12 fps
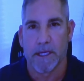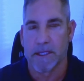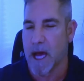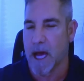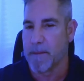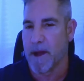It's
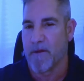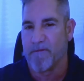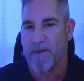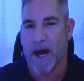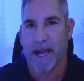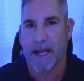not about
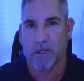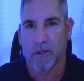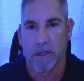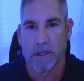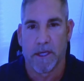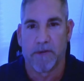
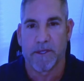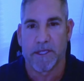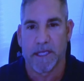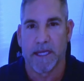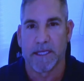financial literacy.